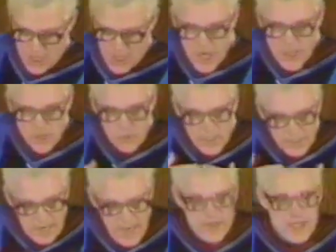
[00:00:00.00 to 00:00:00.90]
God who
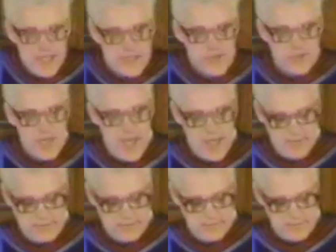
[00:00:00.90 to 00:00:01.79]
will never let you
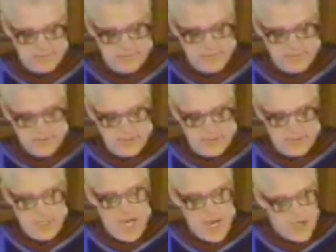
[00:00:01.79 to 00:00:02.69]
down.
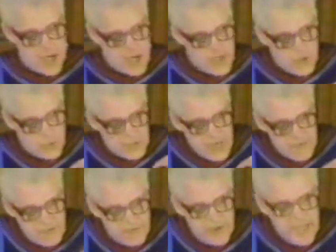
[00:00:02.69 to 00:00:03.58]
A God who will
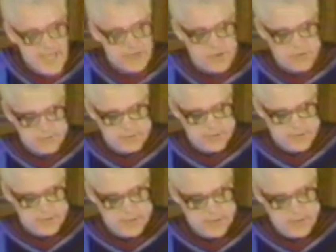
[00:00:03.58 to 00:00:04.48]
never forget you
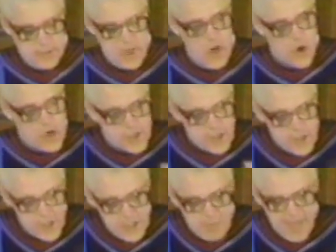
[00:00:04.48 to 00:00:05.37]
or
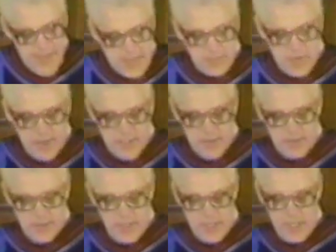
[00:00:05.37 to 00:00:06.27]
turn His back upon you.
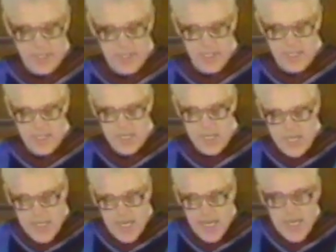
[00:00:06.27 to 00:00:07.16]

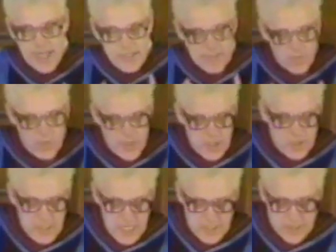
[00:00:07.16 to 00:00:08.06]
He is the one
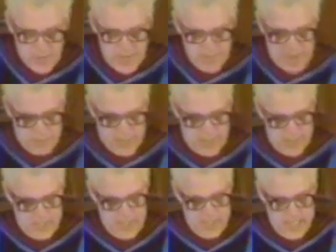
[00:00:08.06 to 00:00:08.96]
you need to remember.
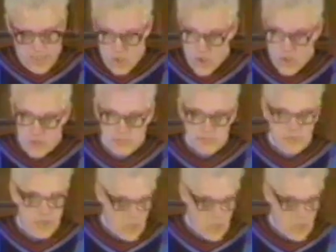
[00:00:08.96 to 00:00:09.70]
At home, in